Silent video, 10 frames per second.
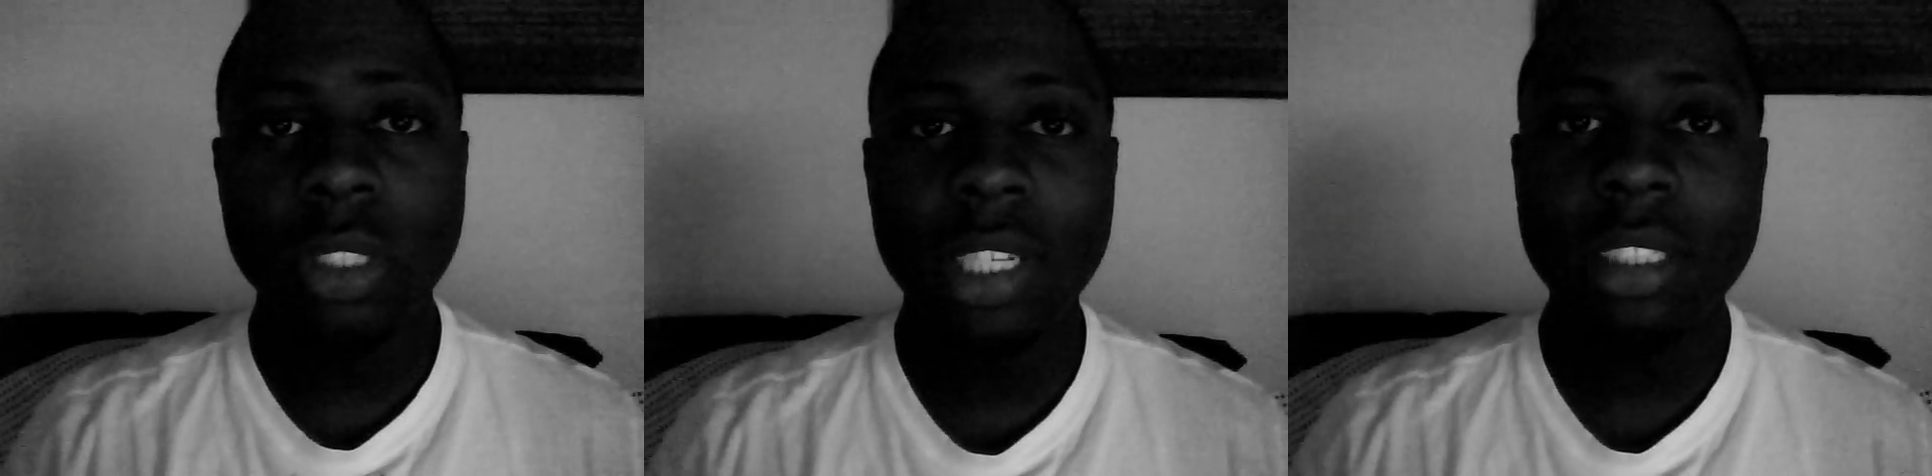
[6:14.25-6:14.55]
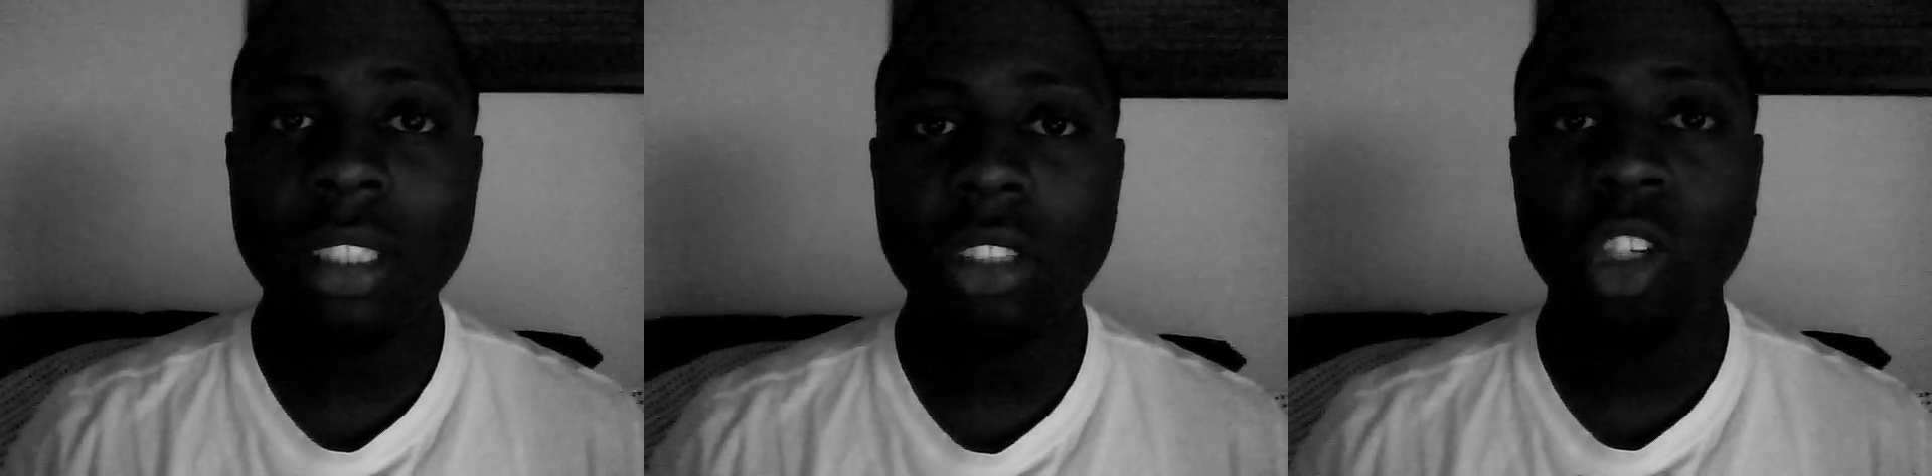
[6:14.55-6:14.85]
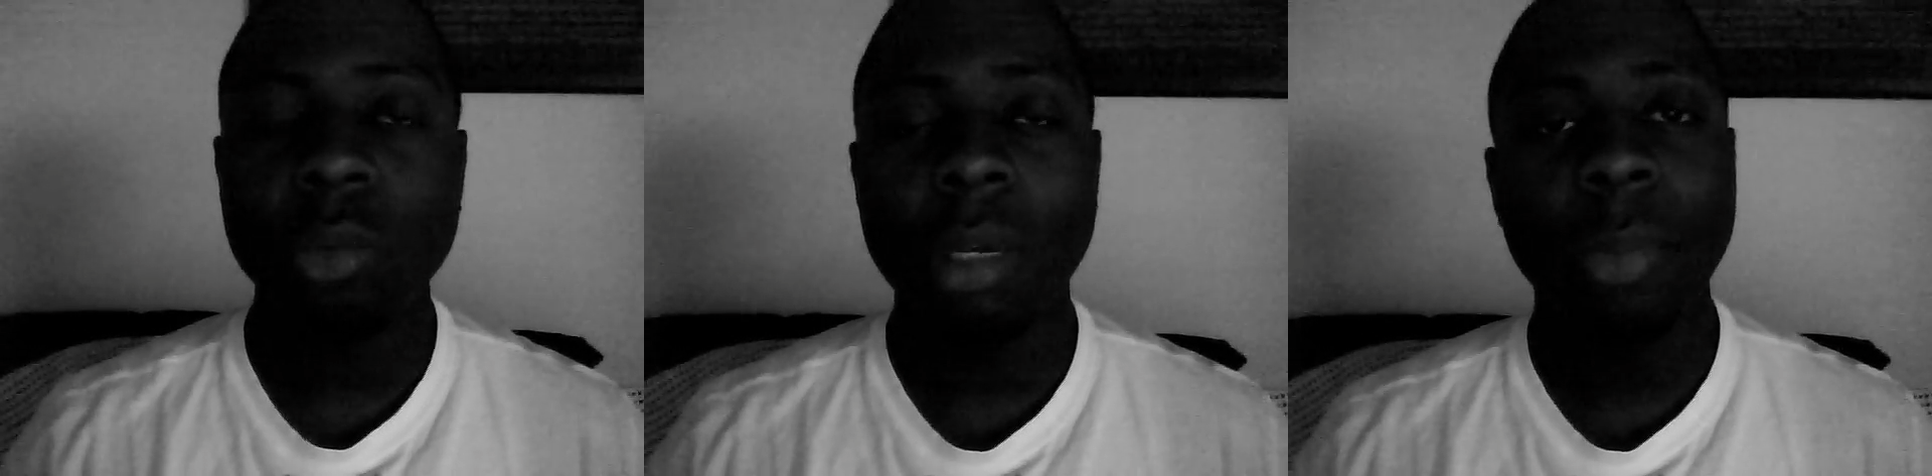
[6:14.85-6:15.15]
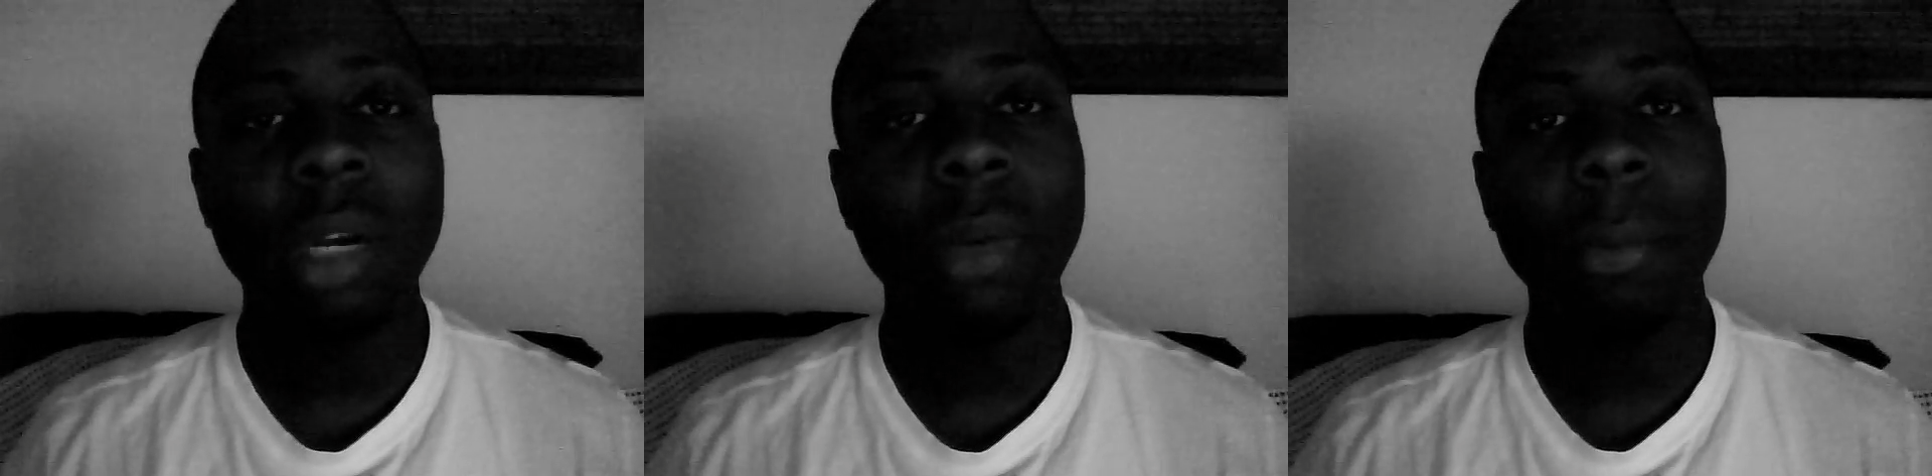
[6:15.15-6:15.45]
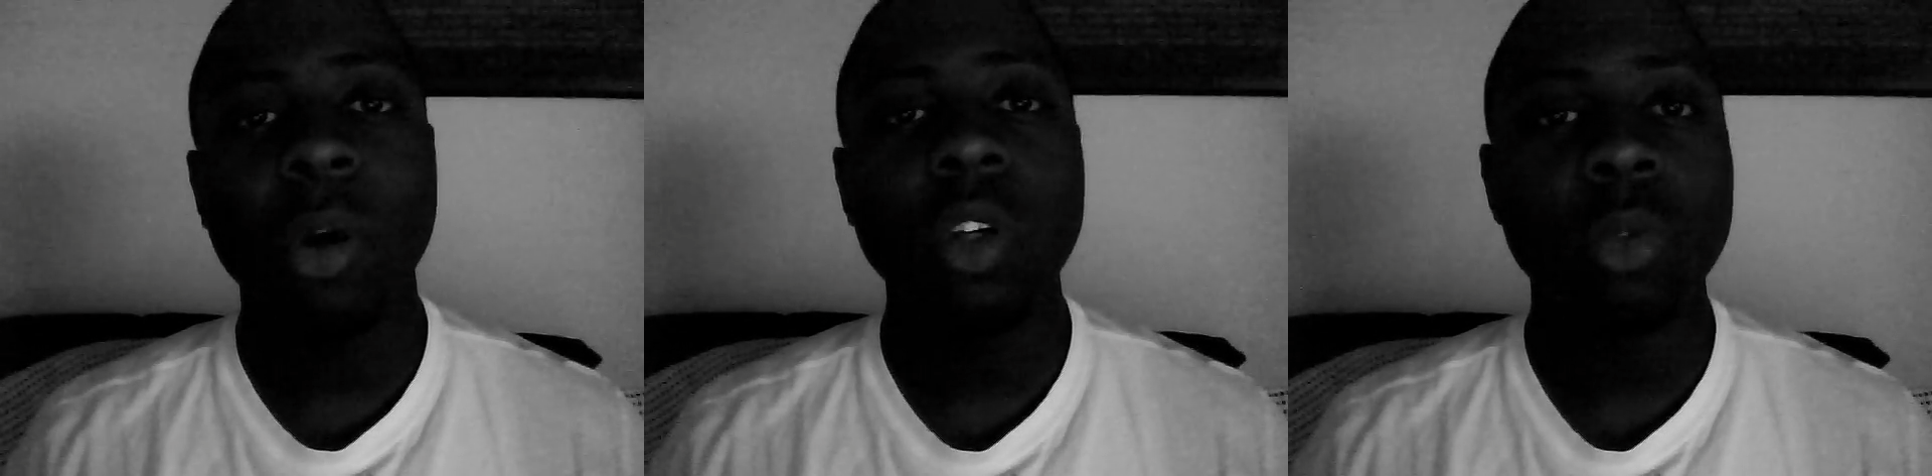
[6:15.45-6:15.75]
Sticks and stones might break
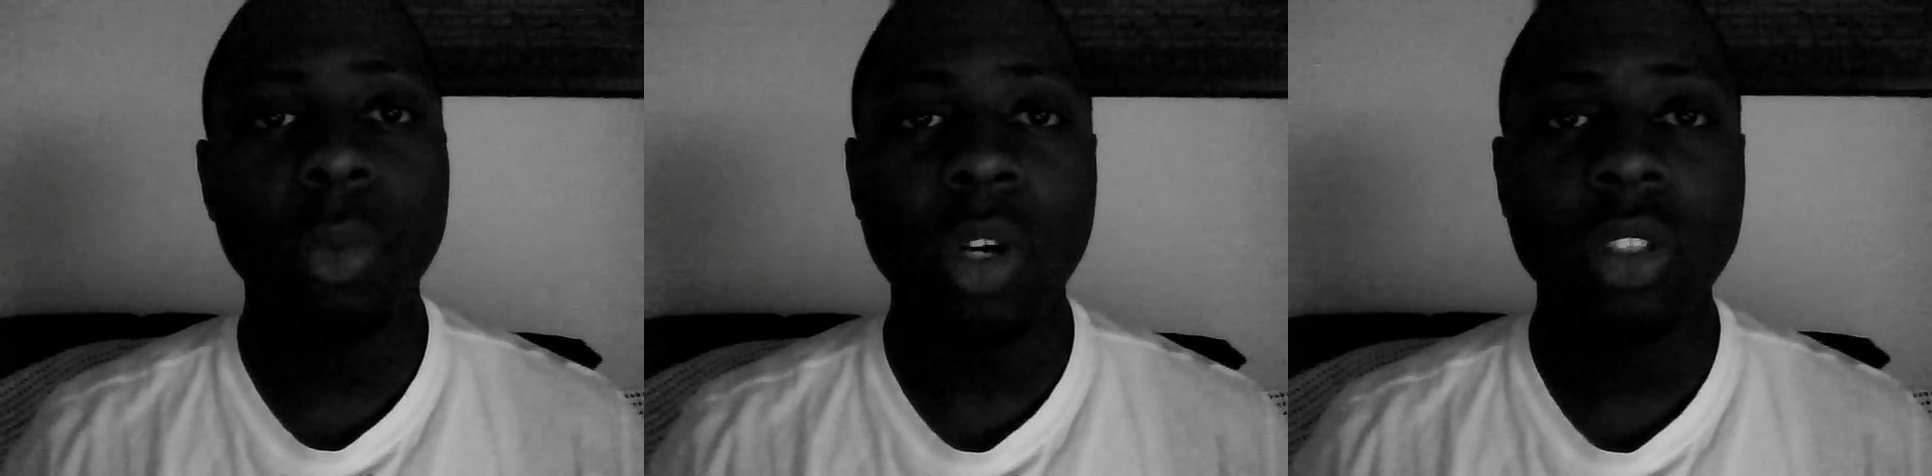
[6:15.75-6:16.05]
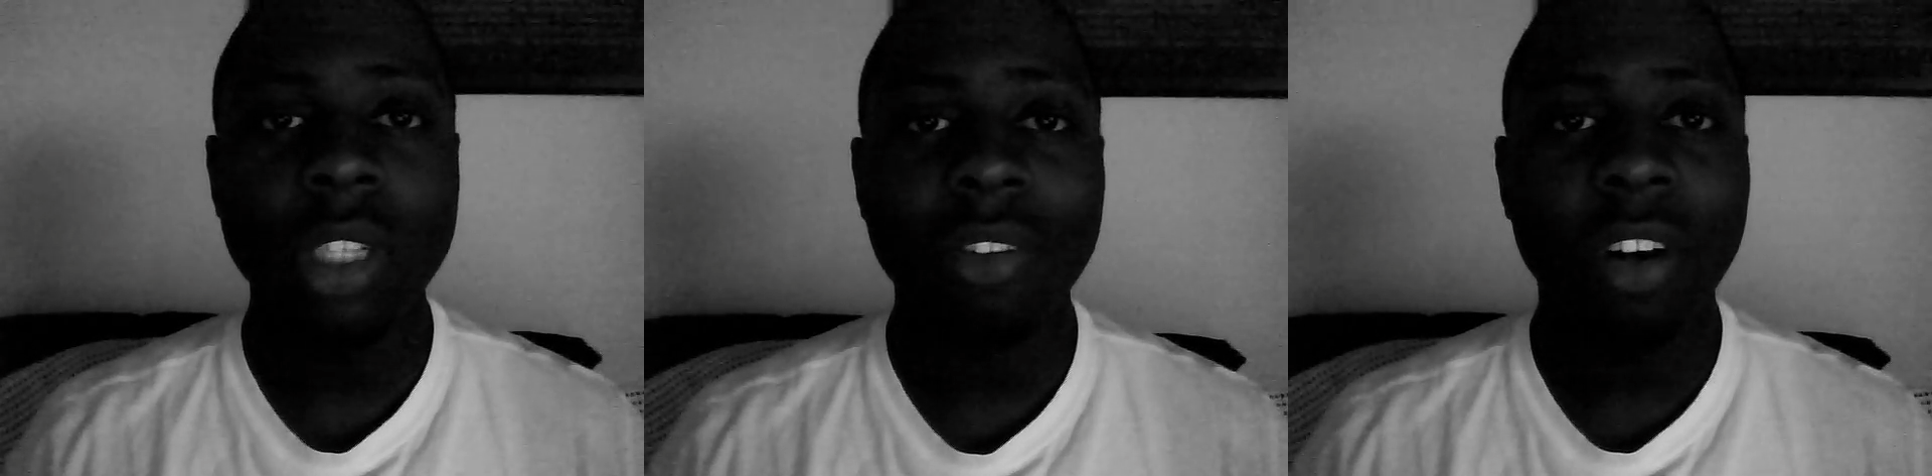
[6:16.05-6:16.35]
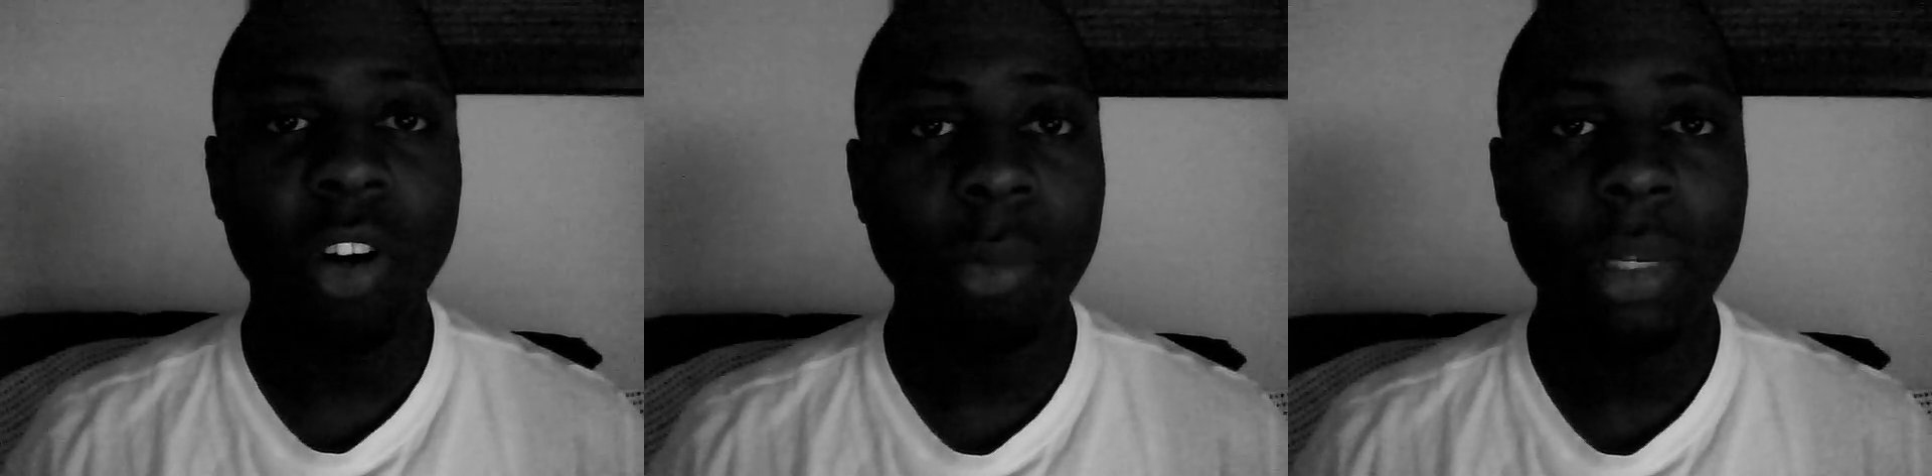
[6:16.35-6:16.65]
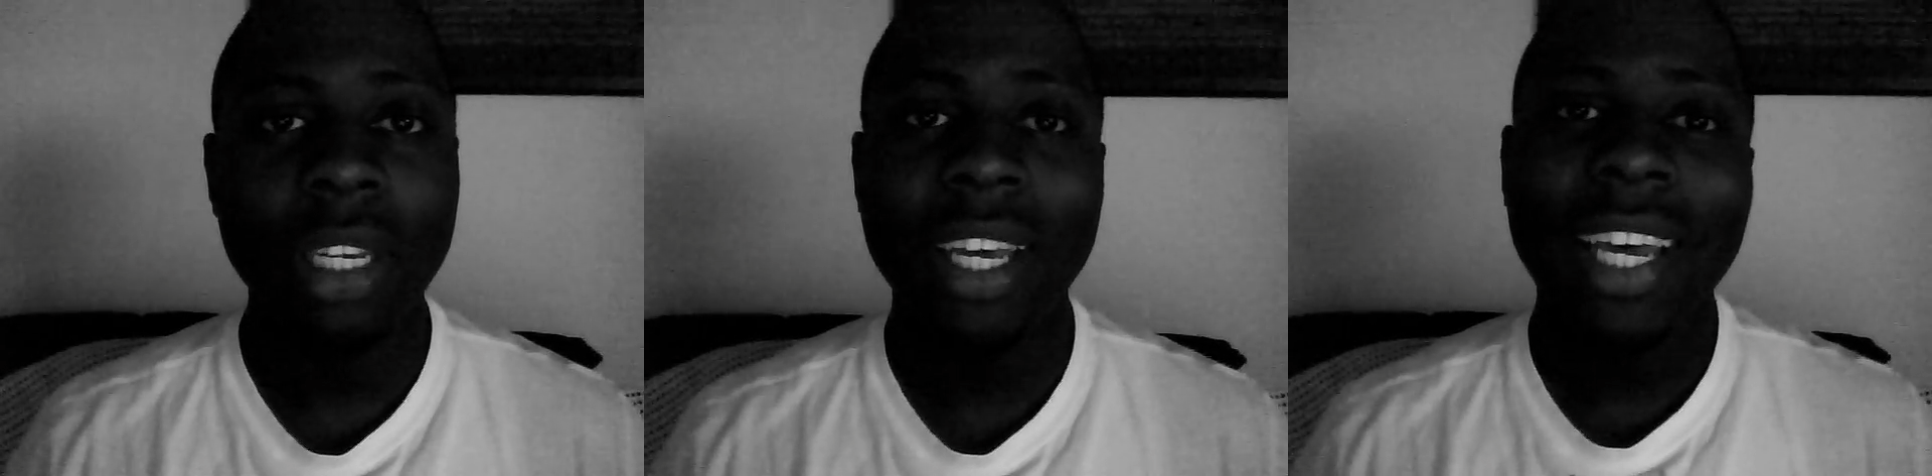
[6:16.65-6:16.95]
my bones, but words will never hurt me.